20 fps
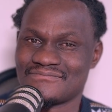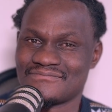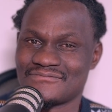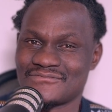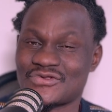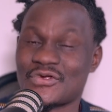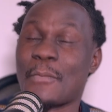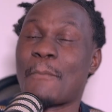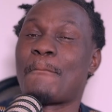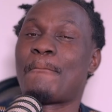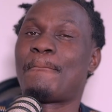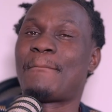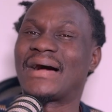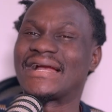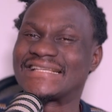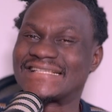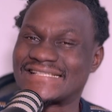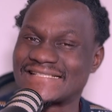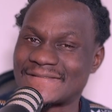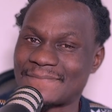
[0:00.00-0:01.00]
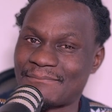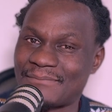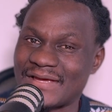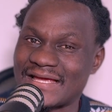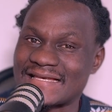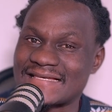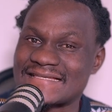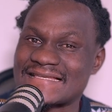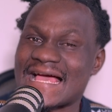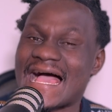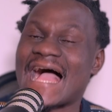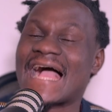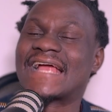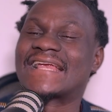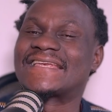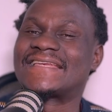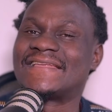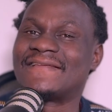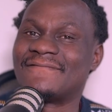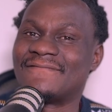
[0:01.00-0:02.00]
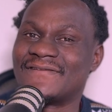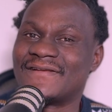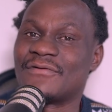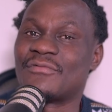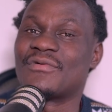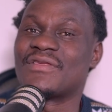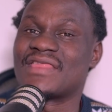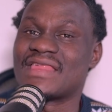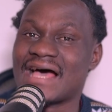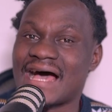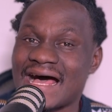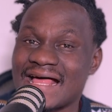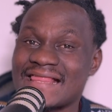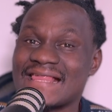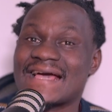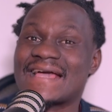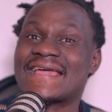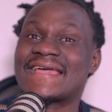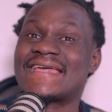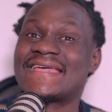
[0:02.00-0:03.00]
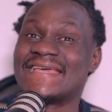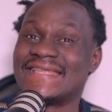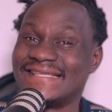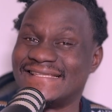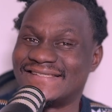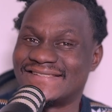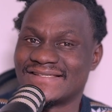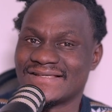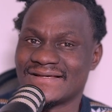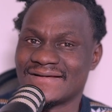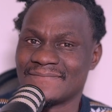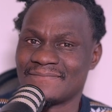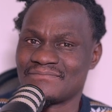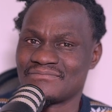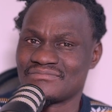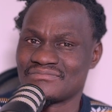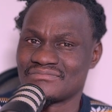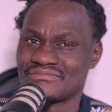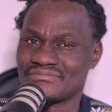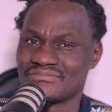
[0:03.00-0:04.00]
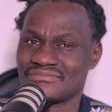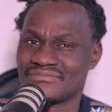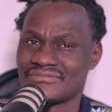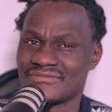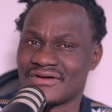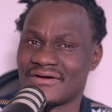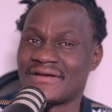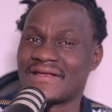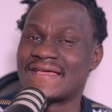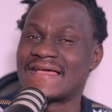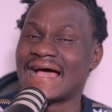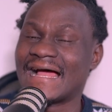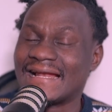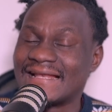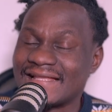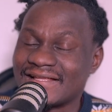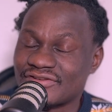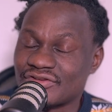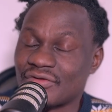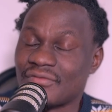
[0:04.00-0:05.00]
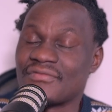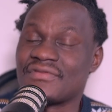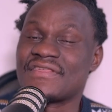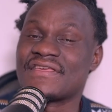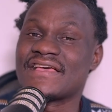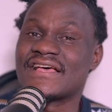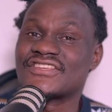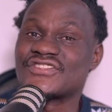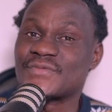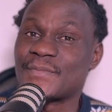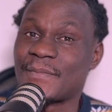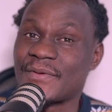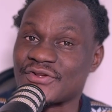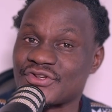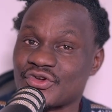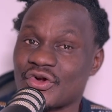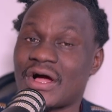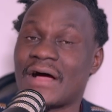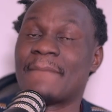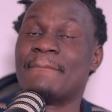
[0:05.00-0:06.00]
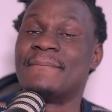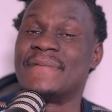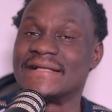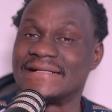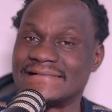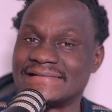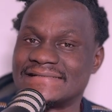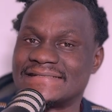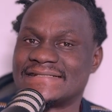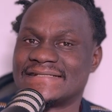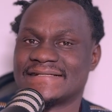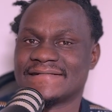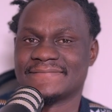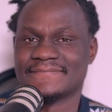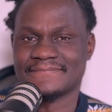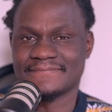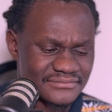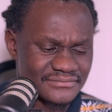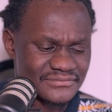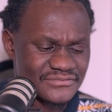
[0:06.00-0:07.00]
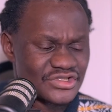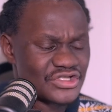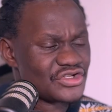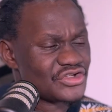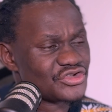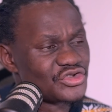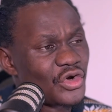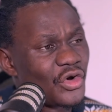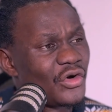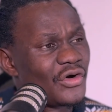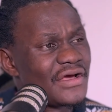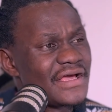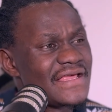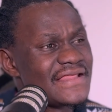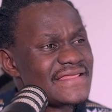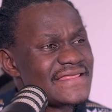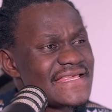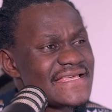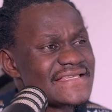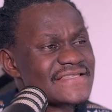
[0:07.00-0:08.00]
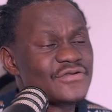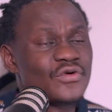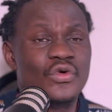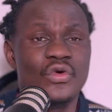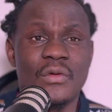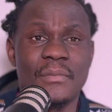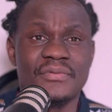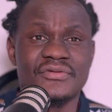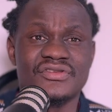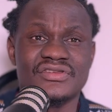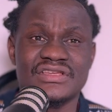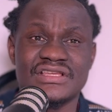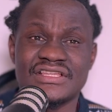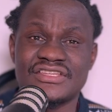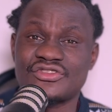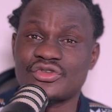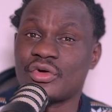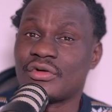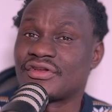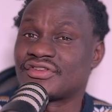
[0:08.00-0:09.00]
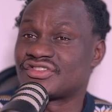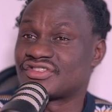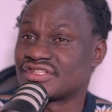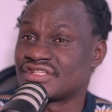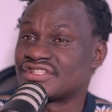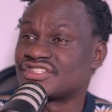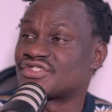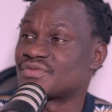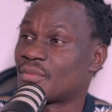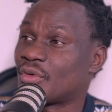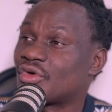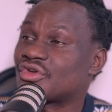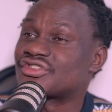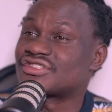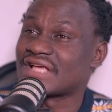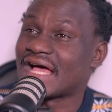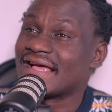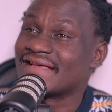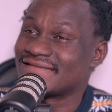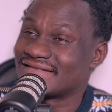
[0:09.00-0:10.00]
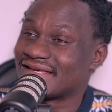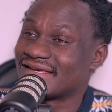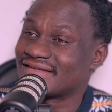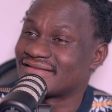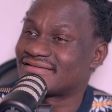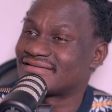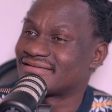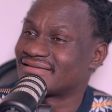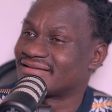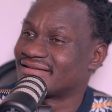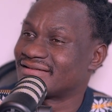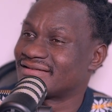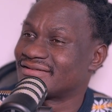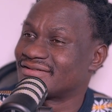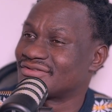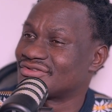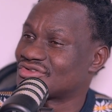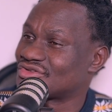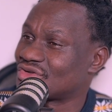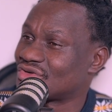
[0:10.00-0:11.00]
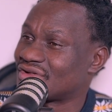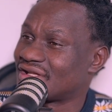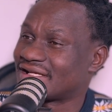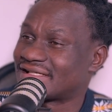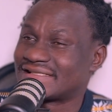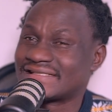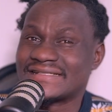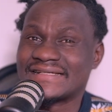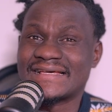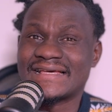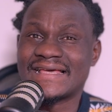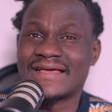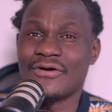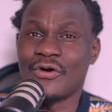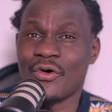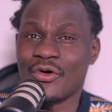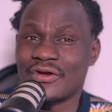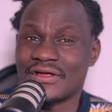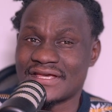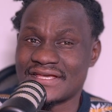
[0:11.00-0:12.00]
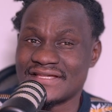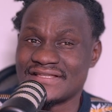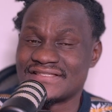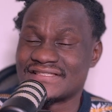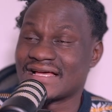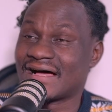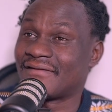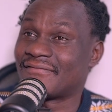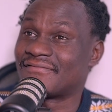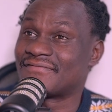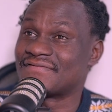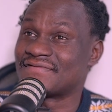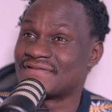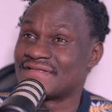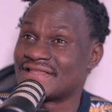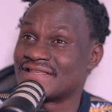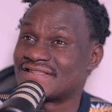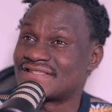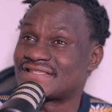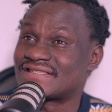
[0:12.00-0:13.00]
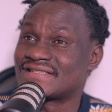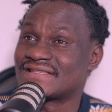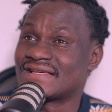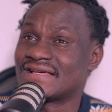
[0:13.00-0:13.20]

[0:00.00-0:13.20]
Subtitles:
to participate actively with other kids, regardless of their special ability. So in these groups, it's always in small sizes so that all kids have this